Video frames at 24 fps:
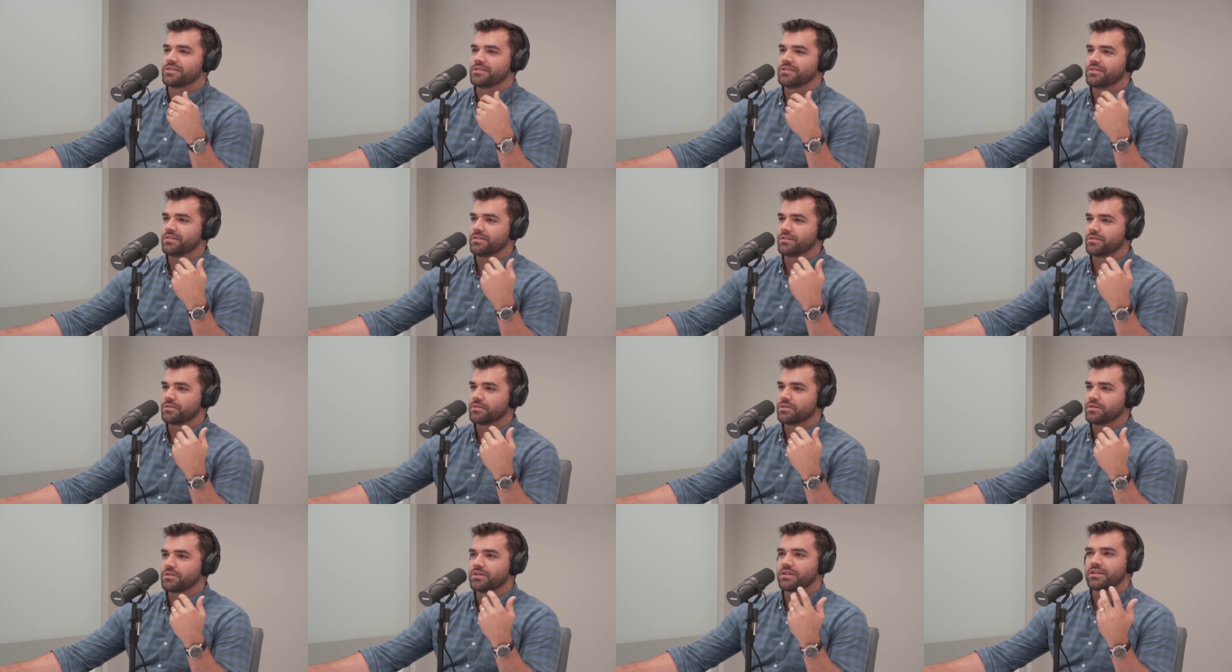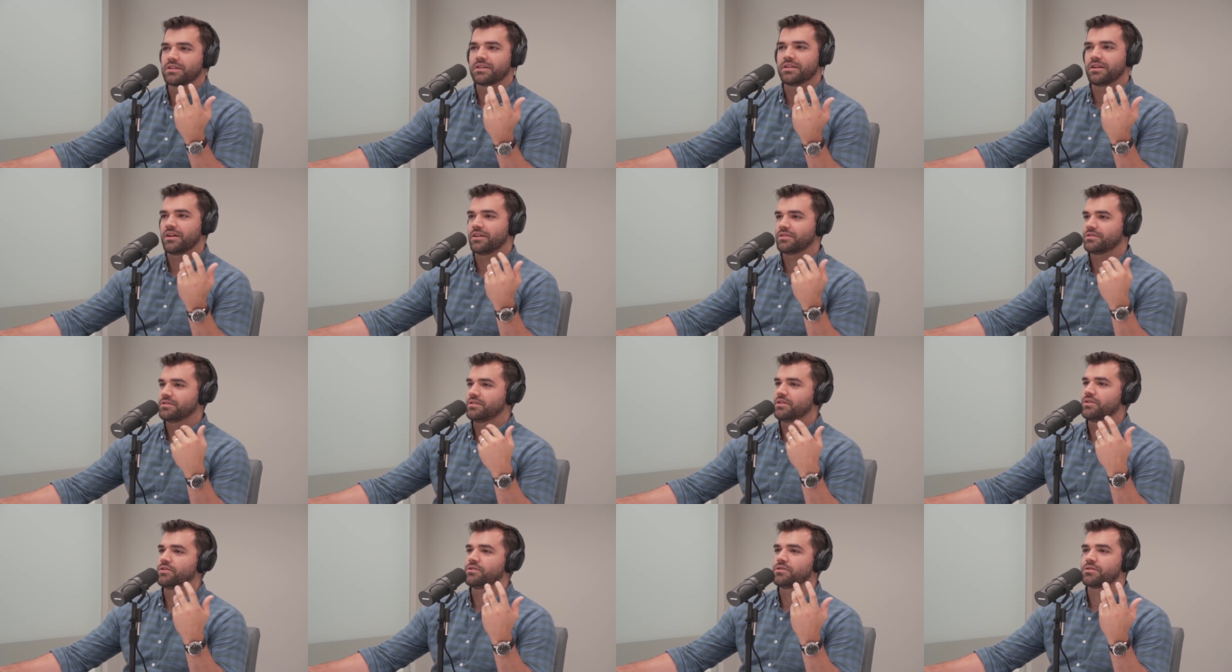You know, you can get on
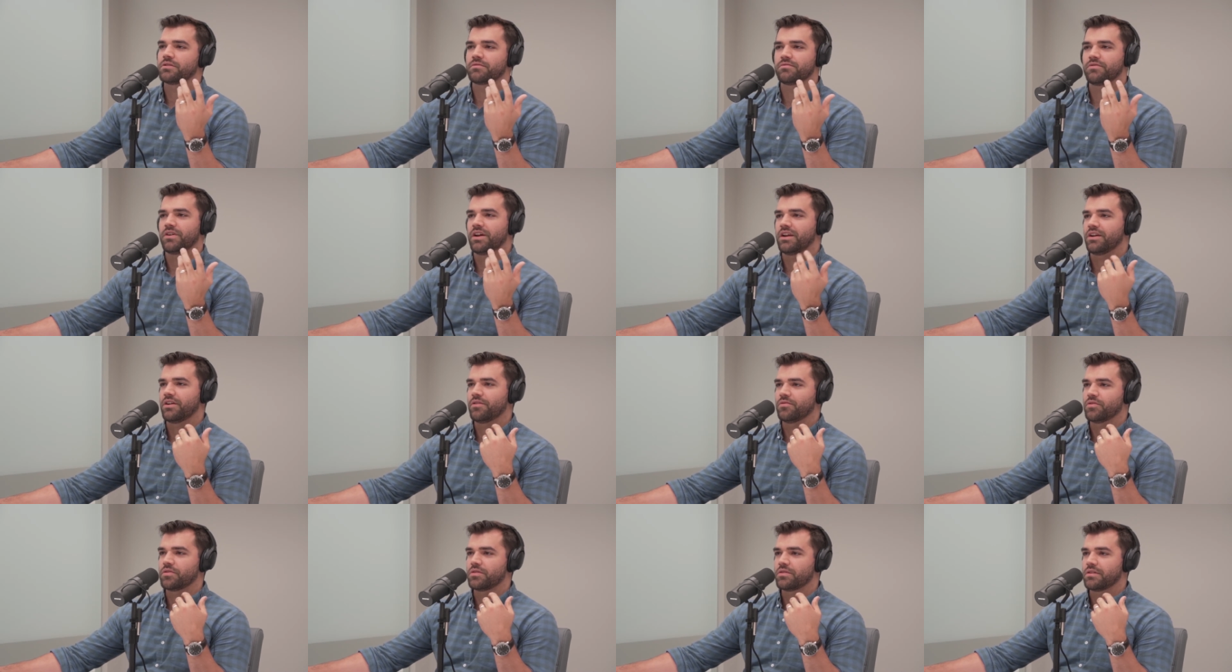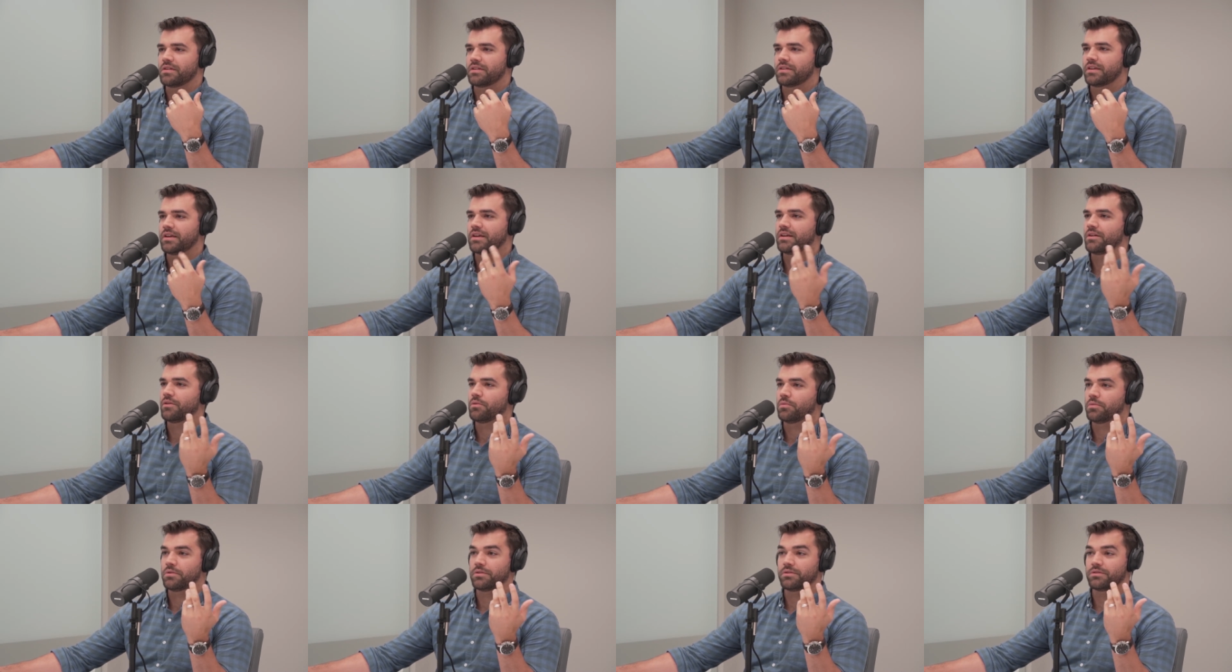Zillow, you can find everything that
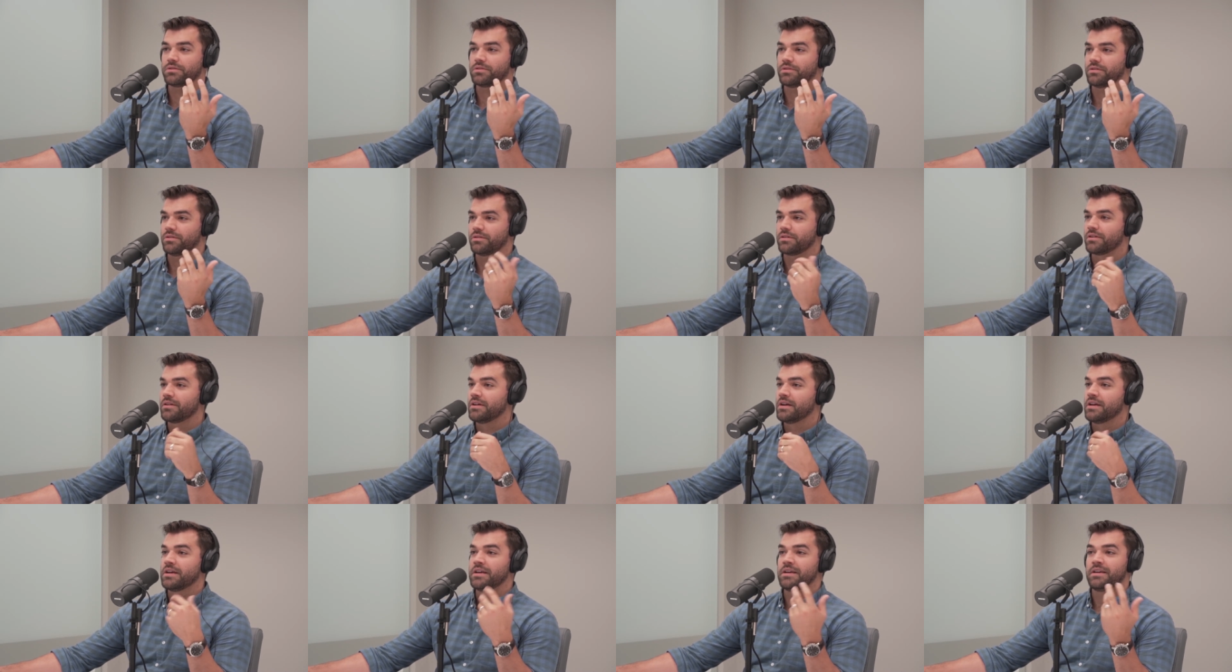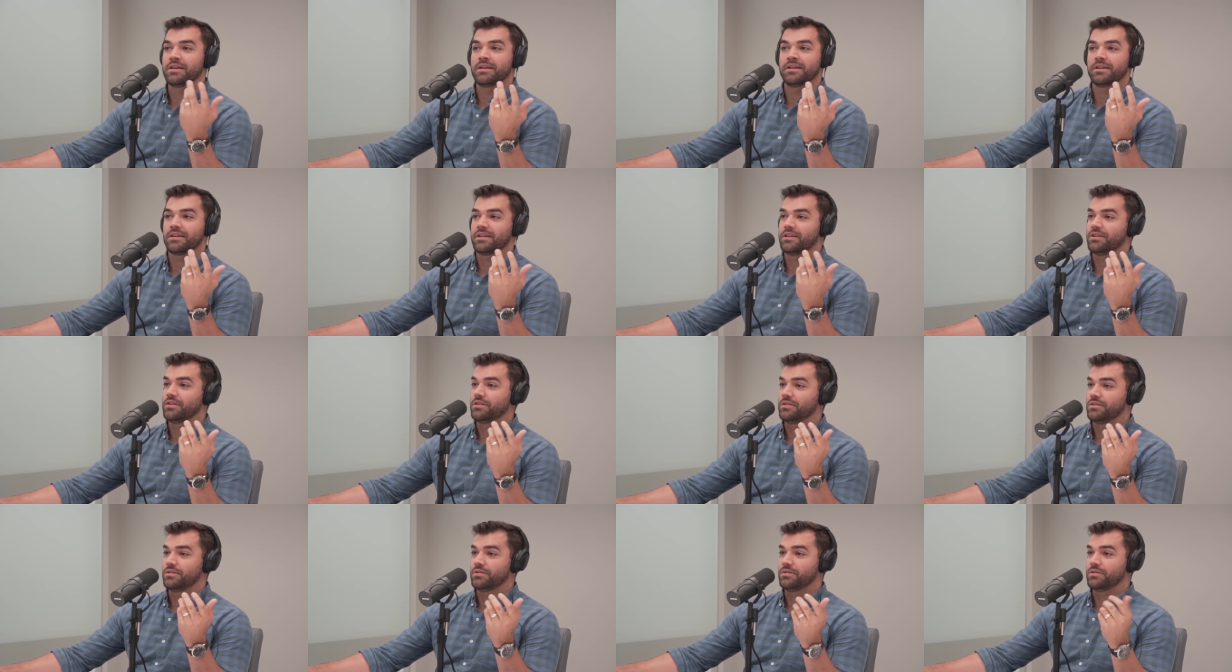a realtor can
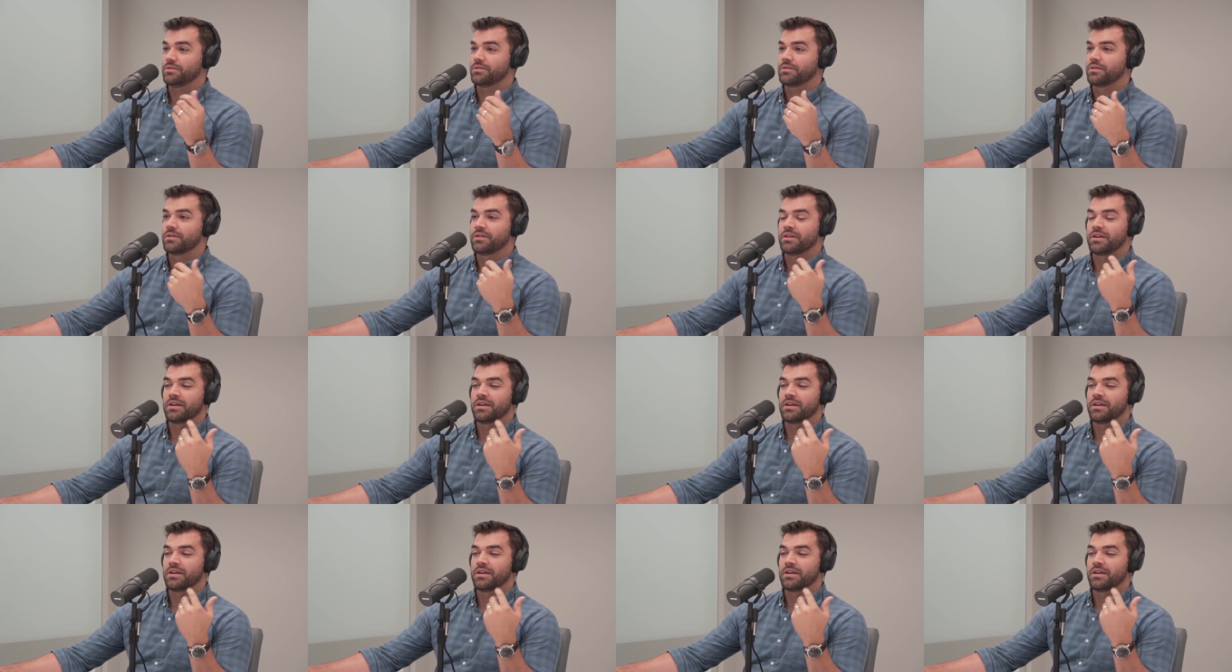do.